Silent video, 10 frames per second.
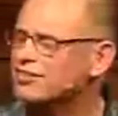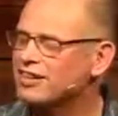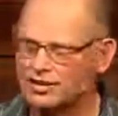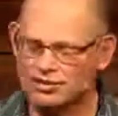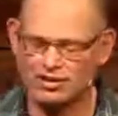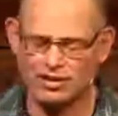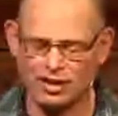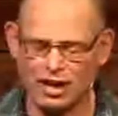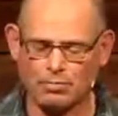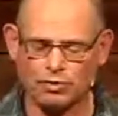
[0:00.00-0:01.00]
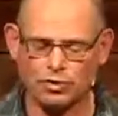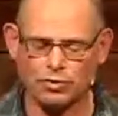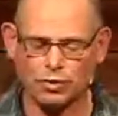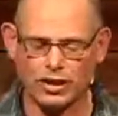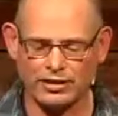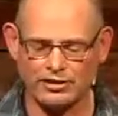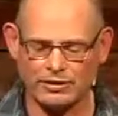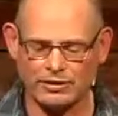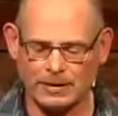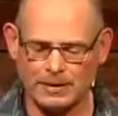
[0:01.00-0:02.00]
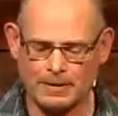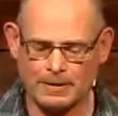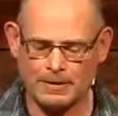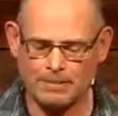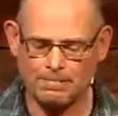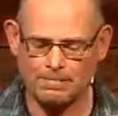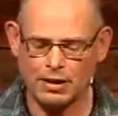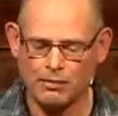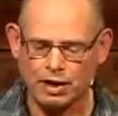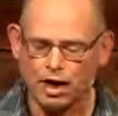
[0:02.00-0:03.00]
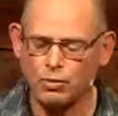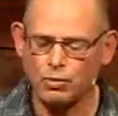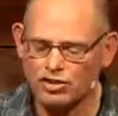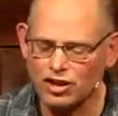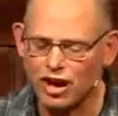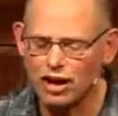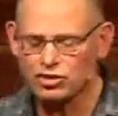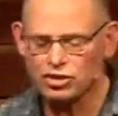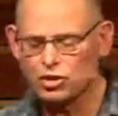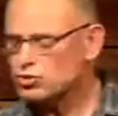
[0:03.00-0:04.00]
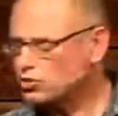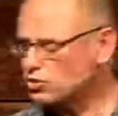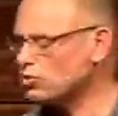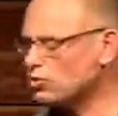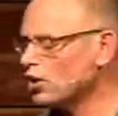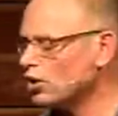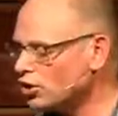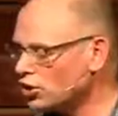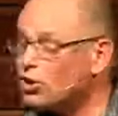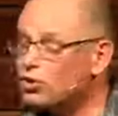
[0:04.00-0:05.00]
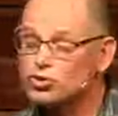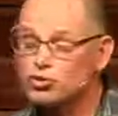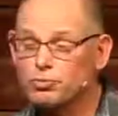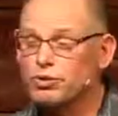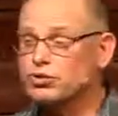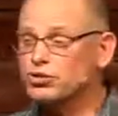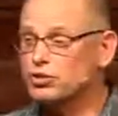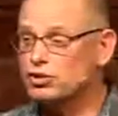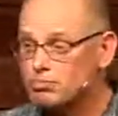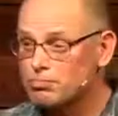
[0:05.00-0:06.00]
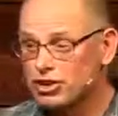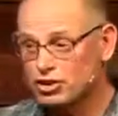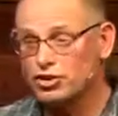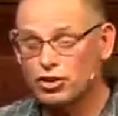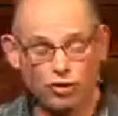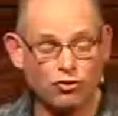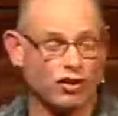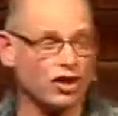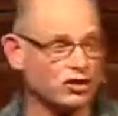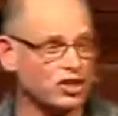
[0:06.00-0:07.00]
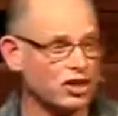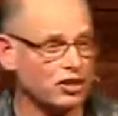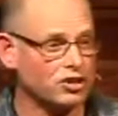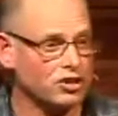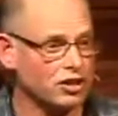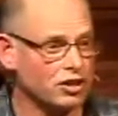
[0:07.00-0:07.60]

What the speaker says: next couple of weeks. But I want to ask you to contribute to the mission of our church